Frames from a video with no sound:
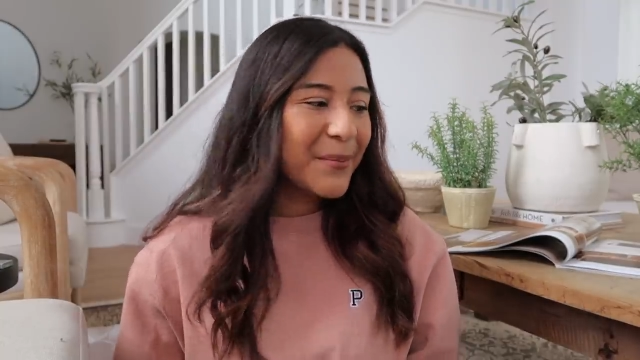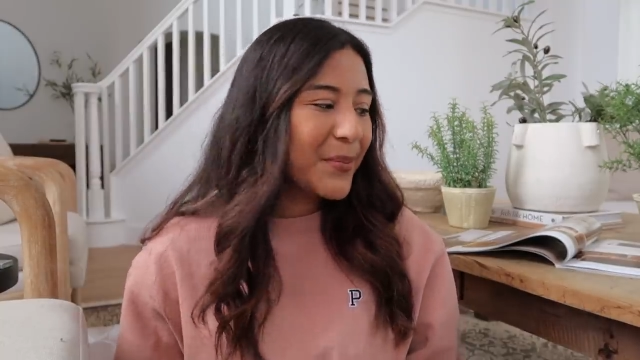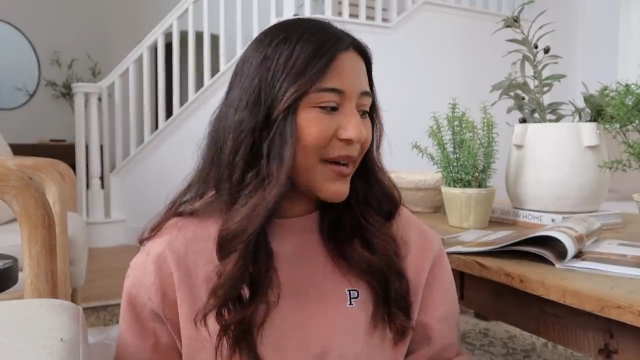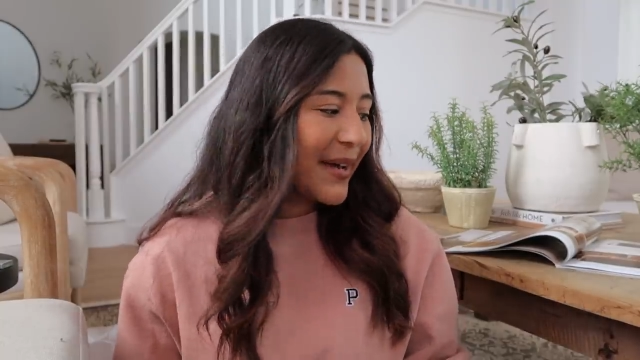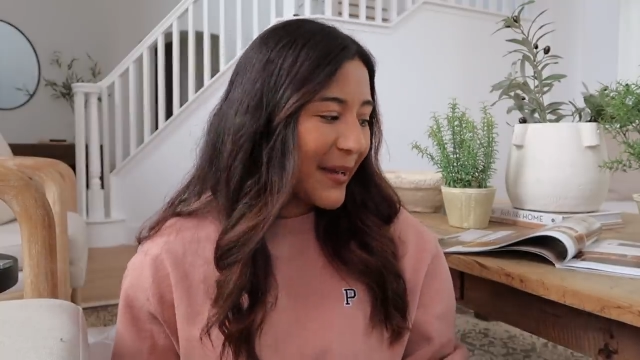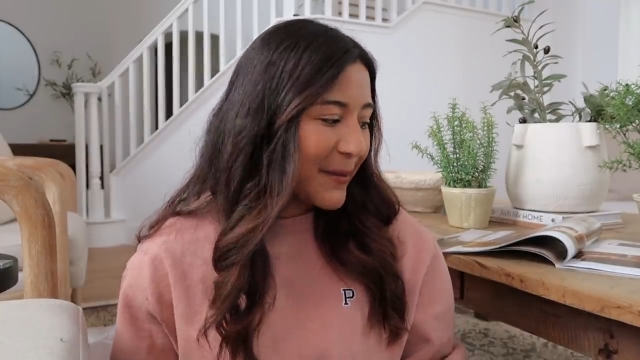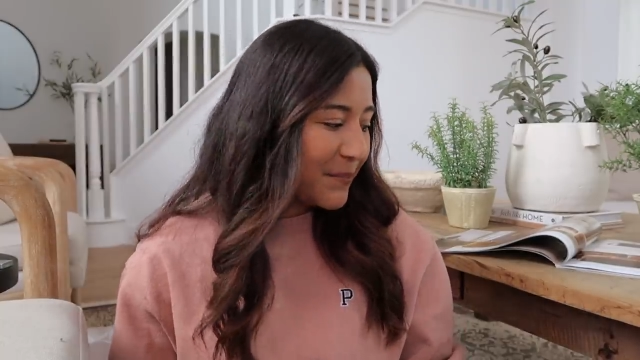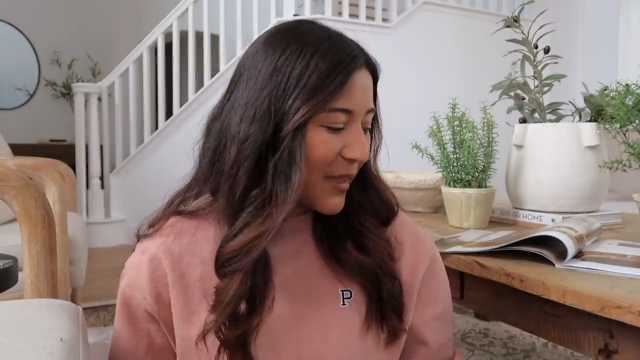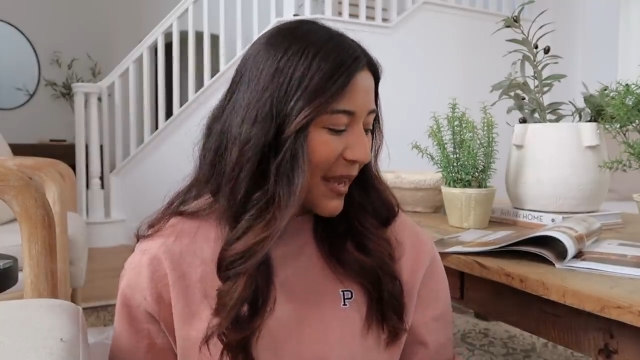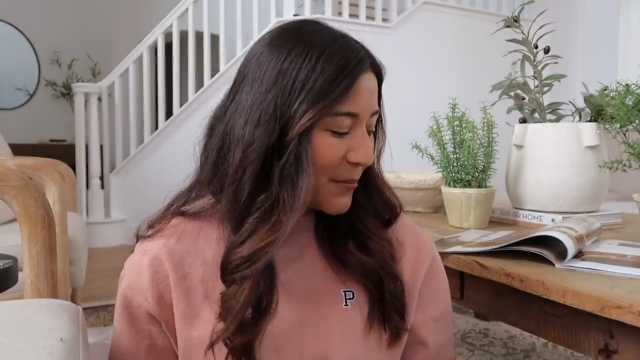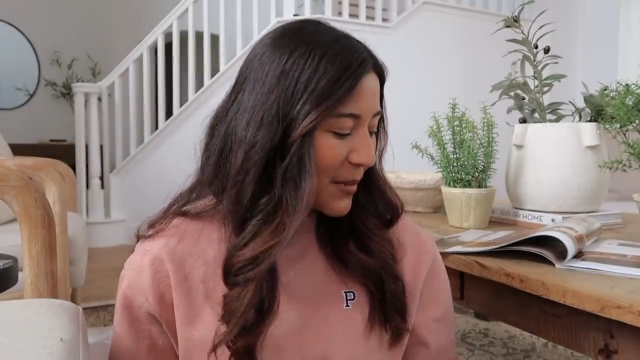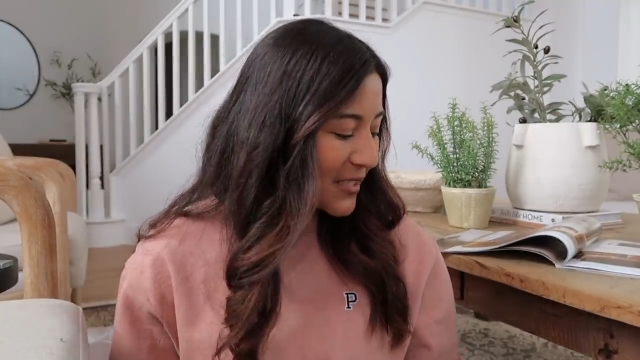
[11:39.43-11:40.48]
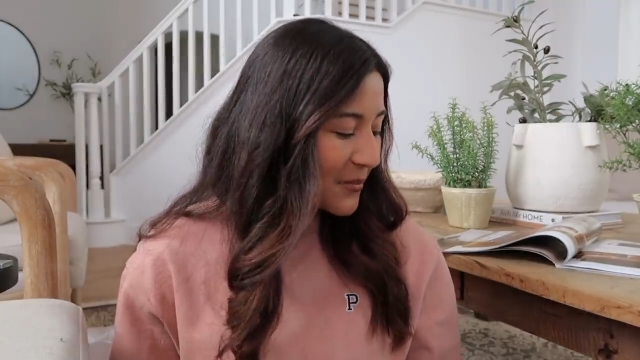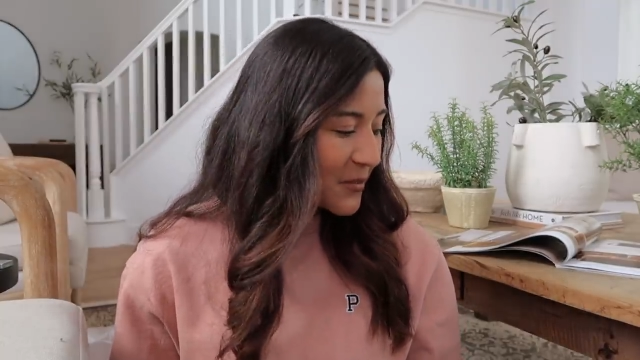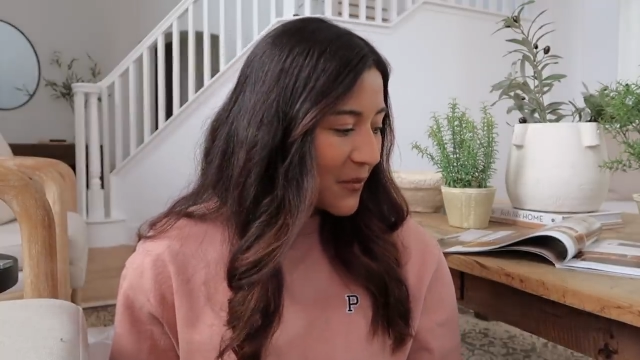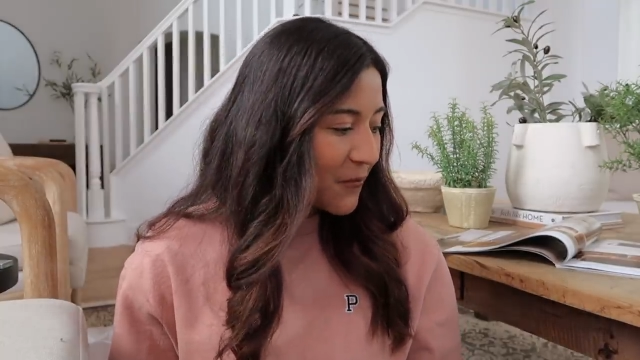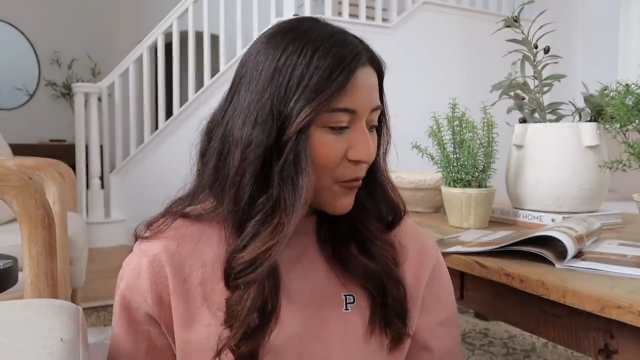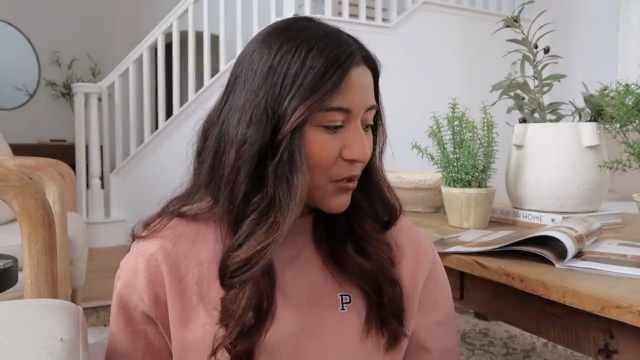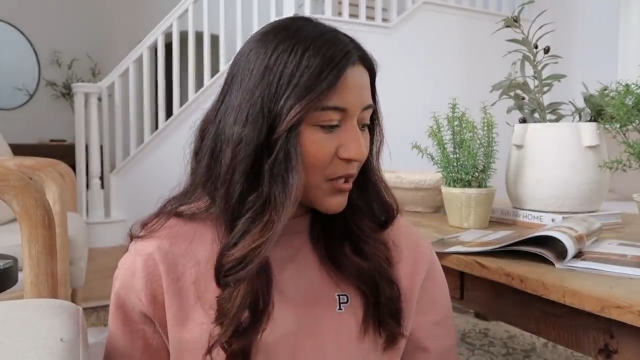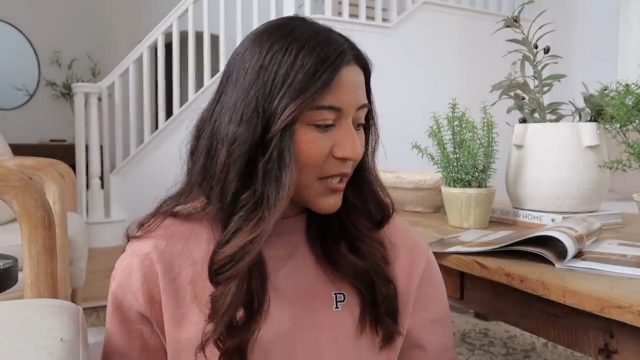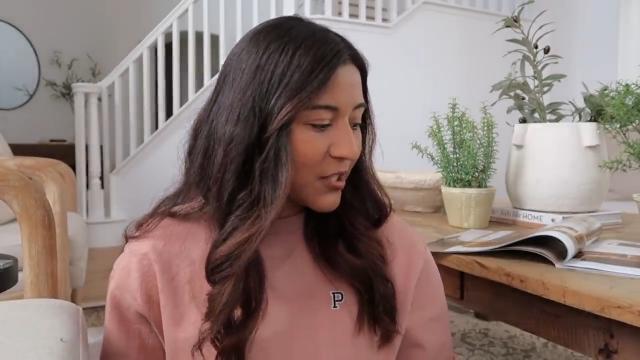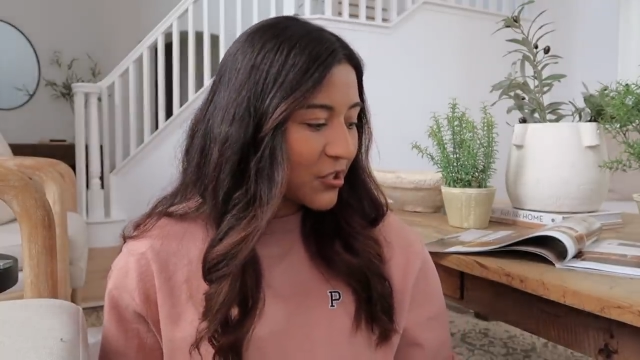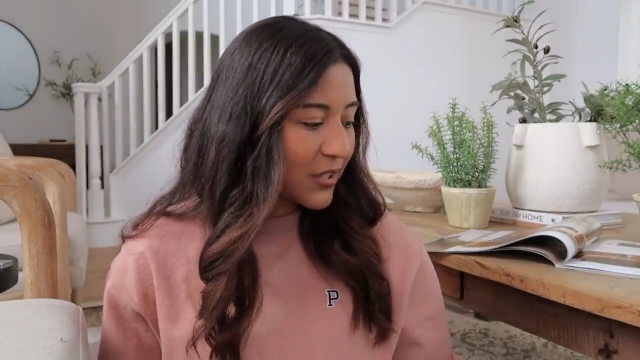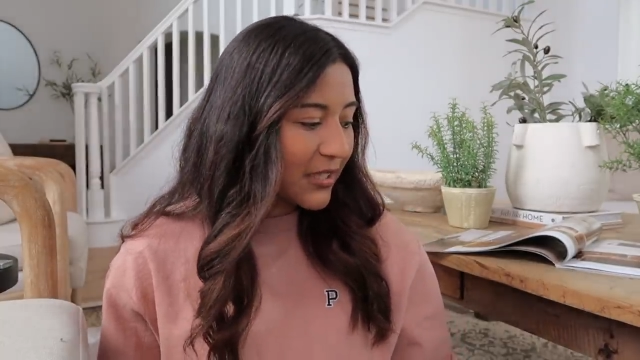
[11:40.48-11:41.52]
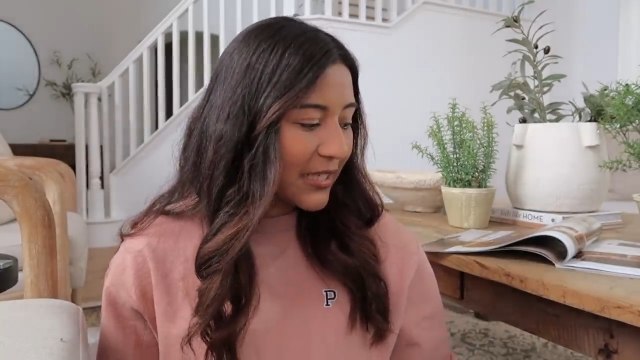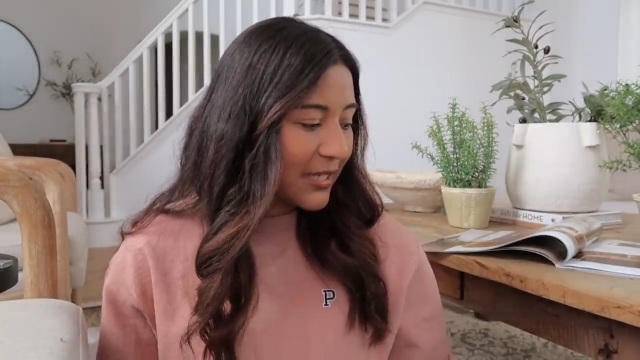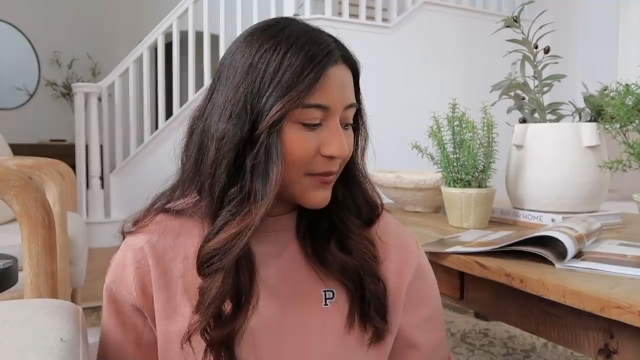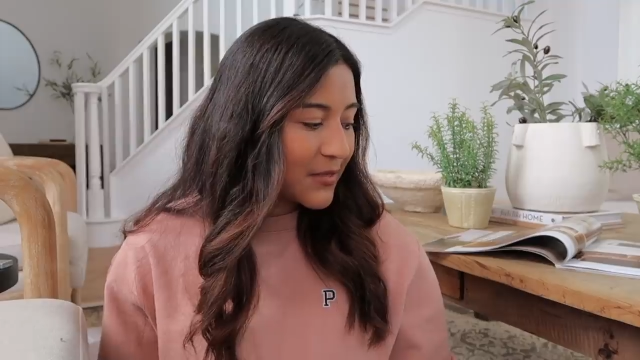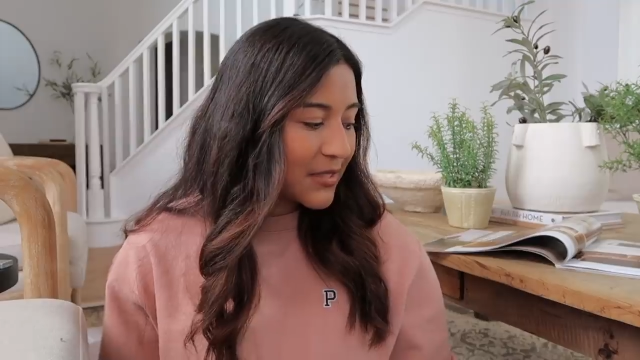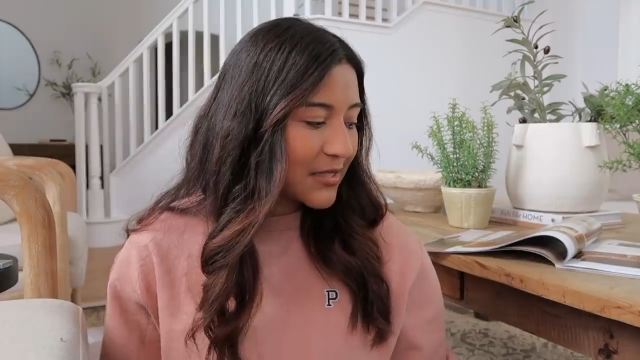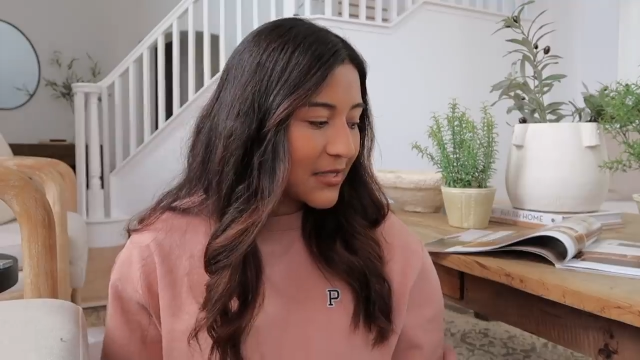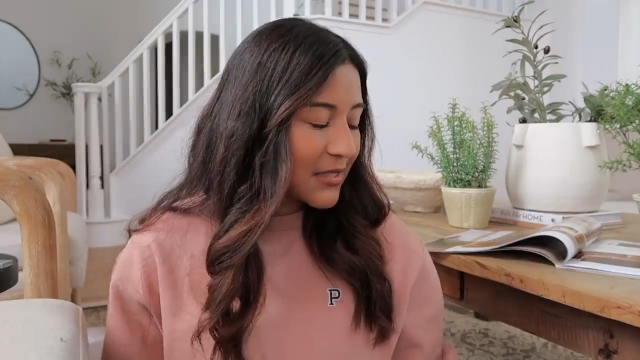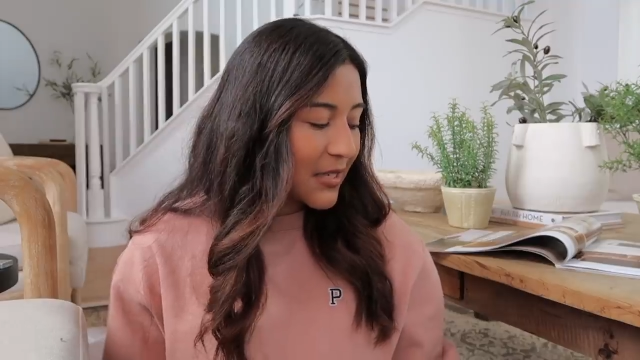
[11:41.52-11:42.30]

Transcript: But I picked up some foliage, leaves, and,